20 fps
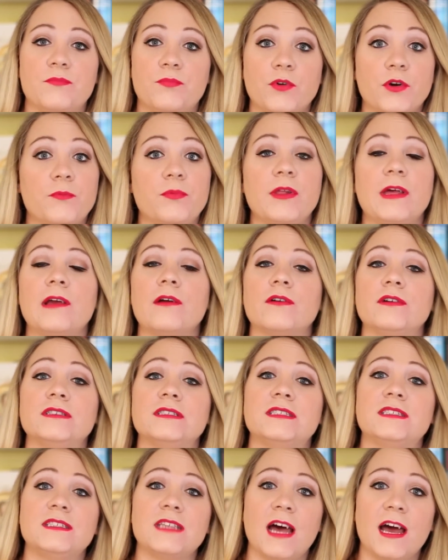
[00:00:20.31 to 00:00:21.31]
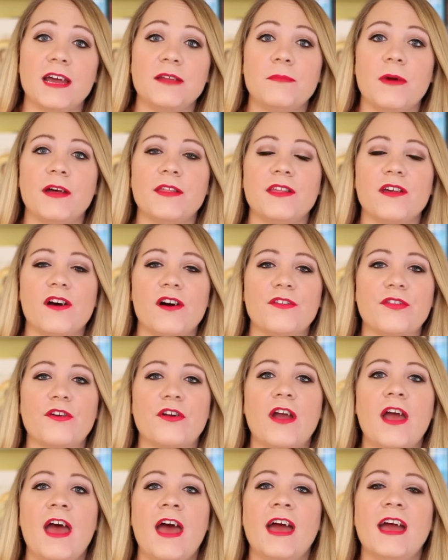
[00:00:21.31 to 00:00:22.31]
book plate or is signed by the
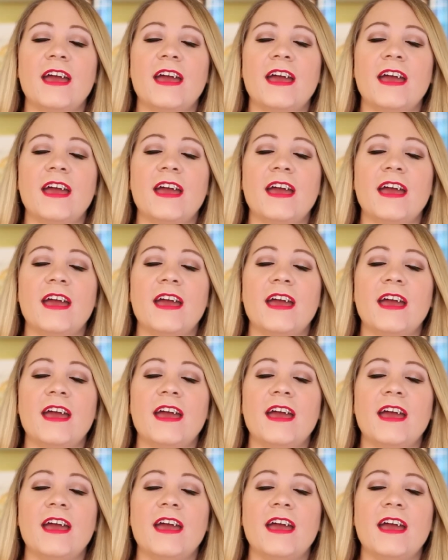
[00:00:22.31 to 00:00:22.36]
author